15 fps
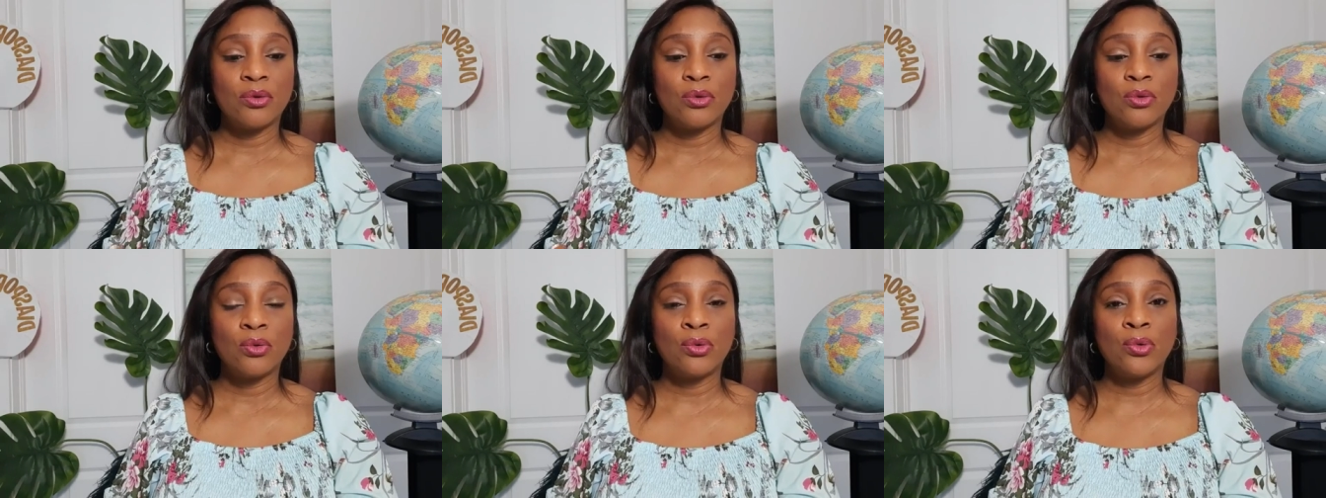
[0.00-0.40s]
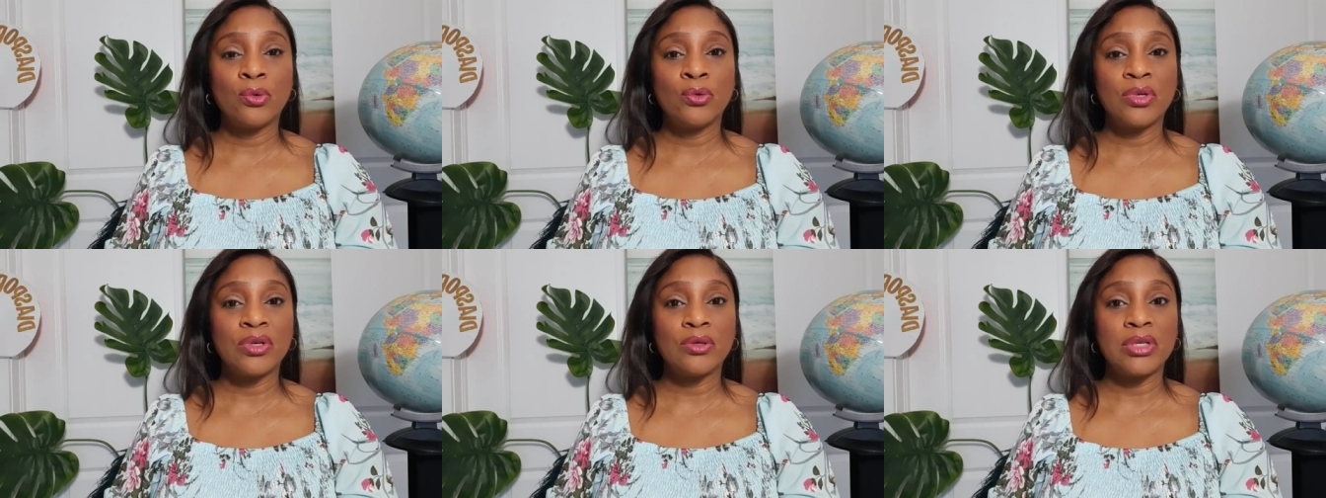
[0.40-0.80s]

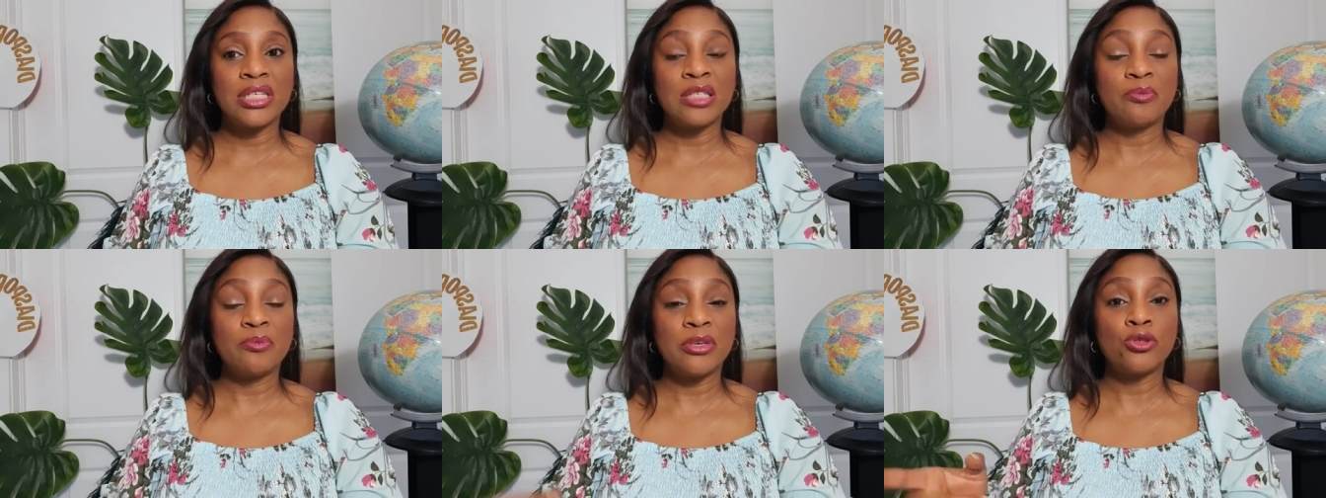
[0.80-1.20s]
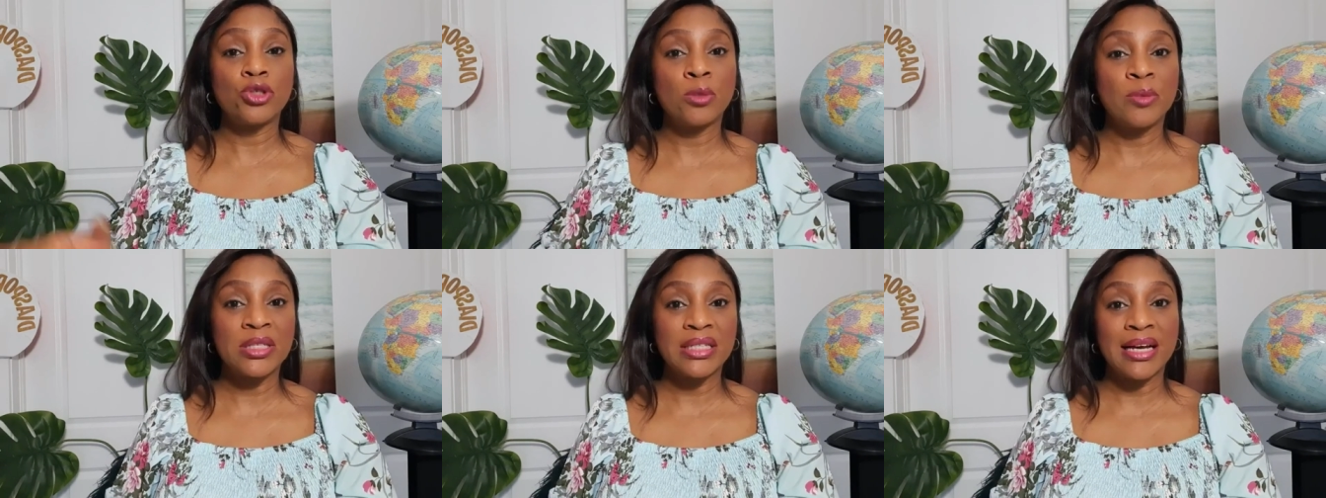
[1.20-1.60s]
who is being
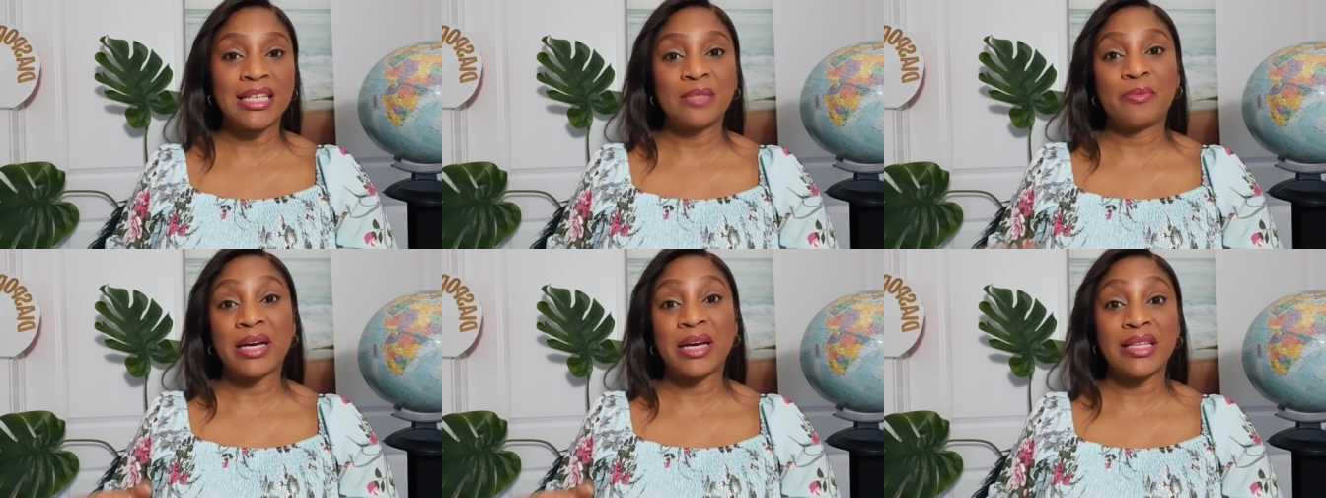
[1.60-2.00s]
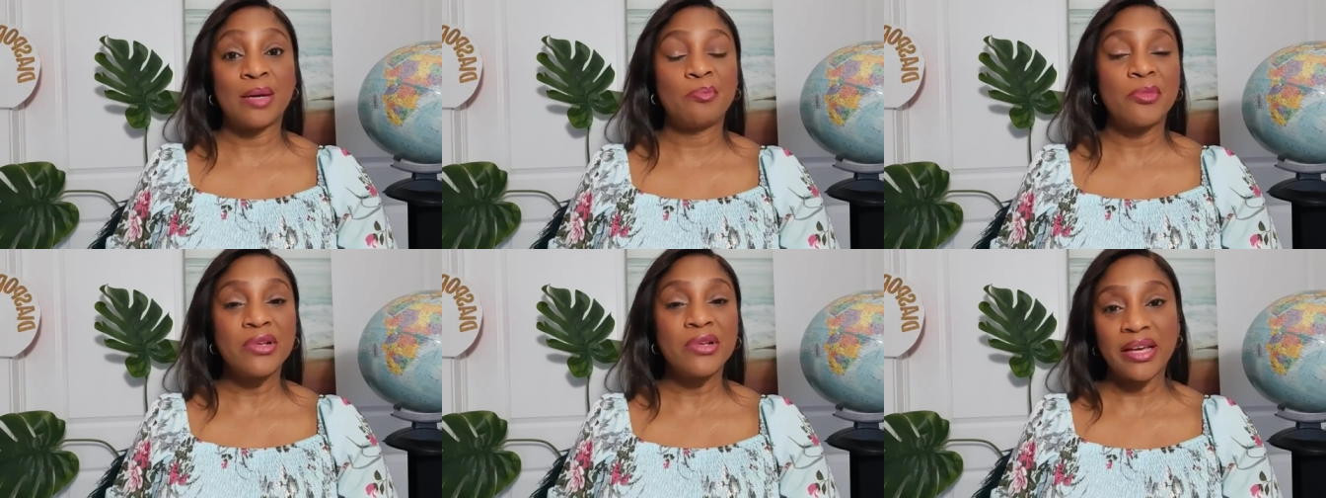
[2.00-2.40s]
traumatized by their
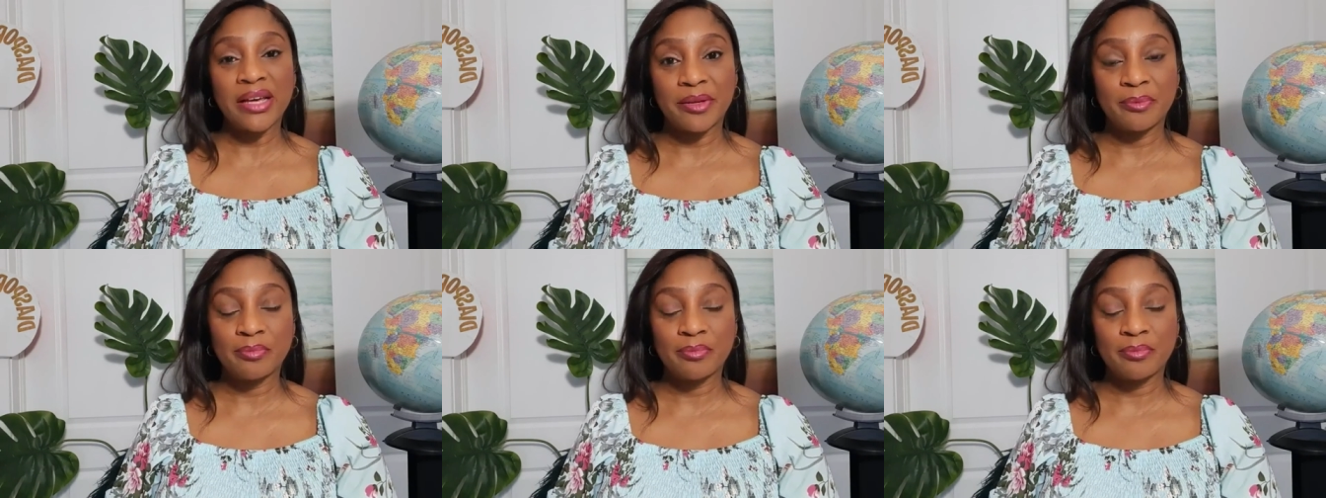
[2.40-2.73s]
mother.